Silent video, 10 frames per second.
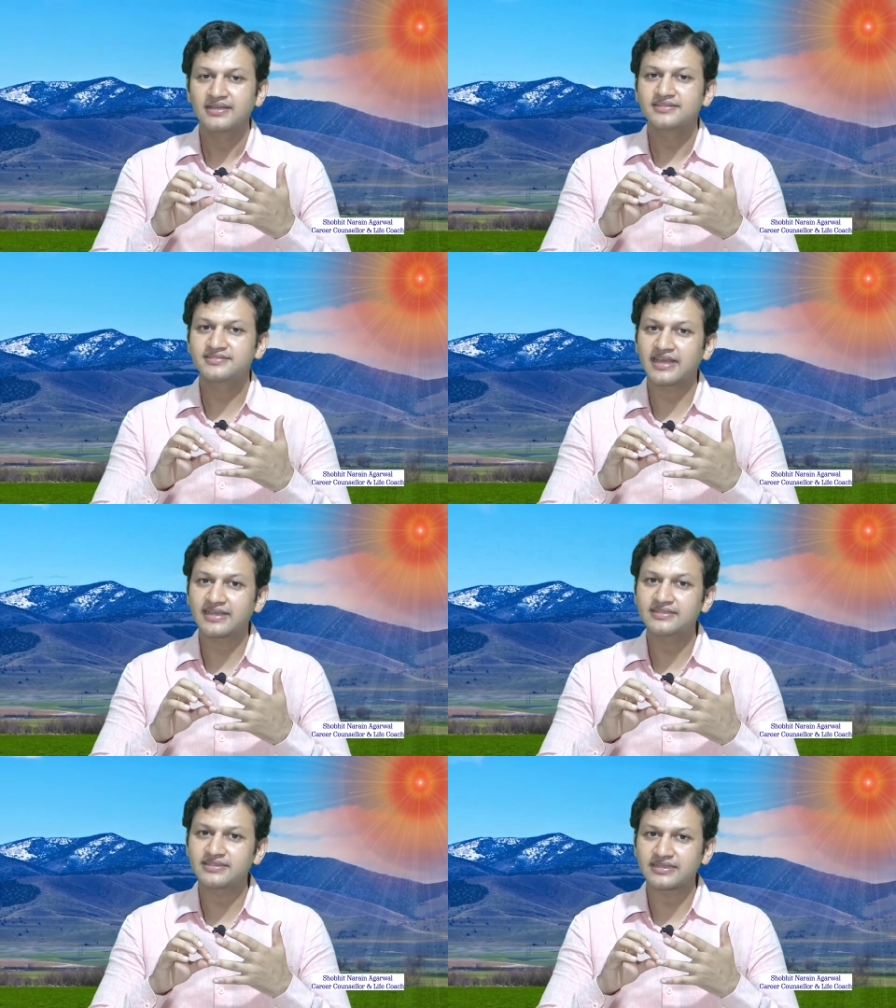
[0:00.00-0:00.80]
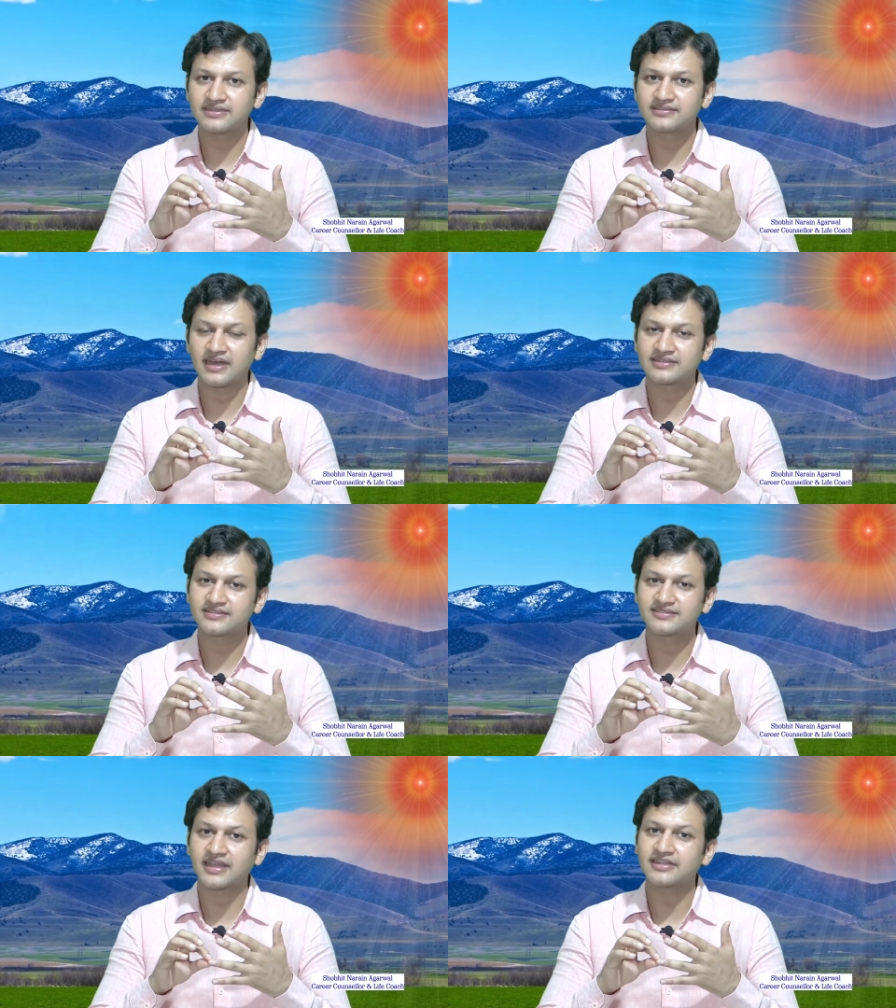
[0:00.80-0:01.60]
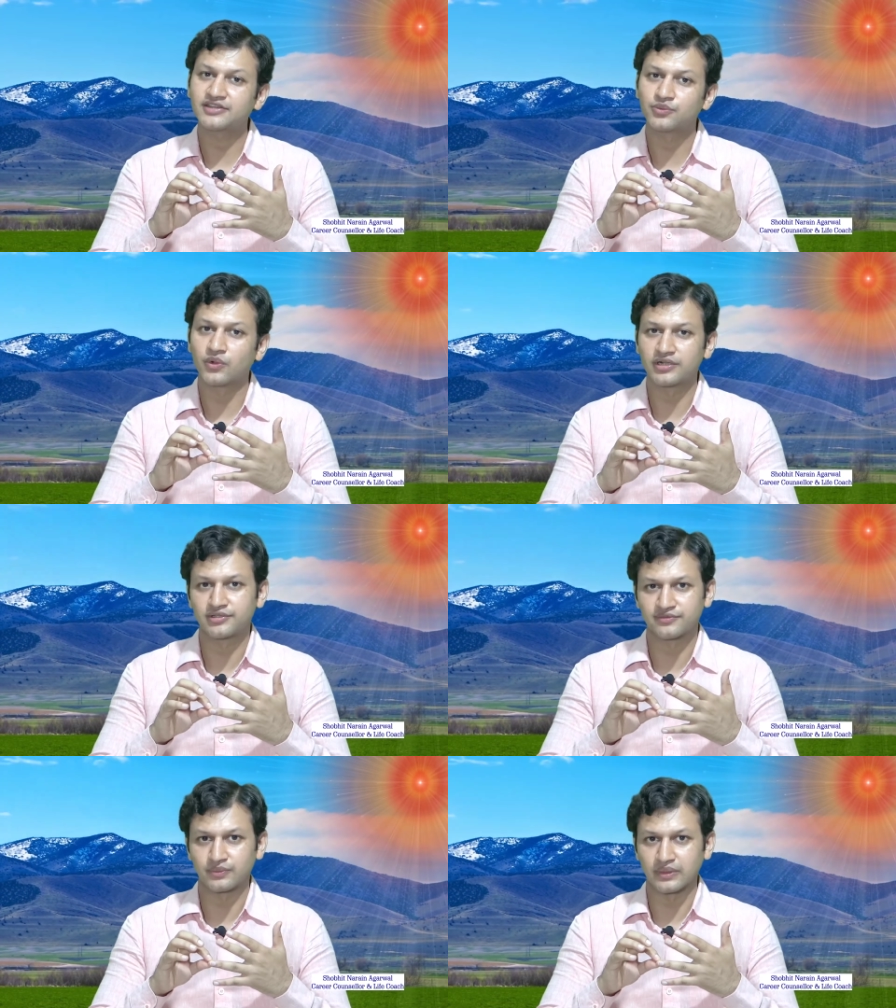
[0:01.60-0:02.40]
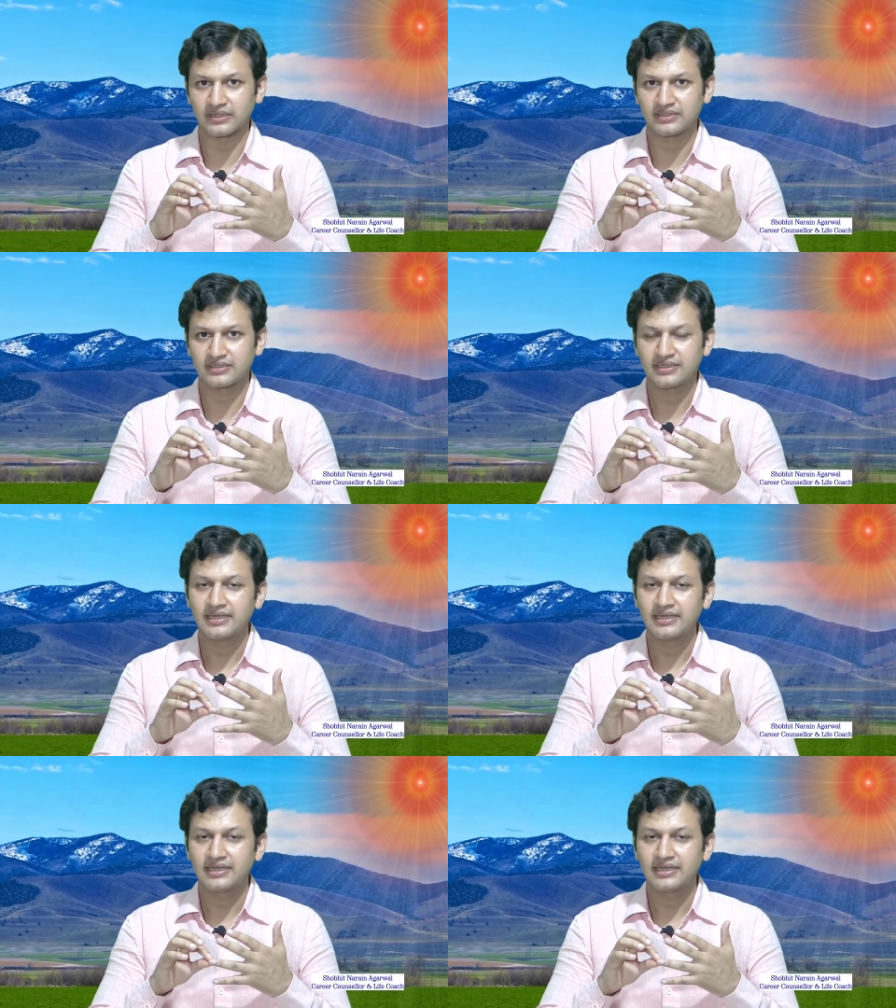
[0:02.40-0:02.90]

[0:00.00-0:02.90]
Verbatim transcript: Second is understanding the world of work.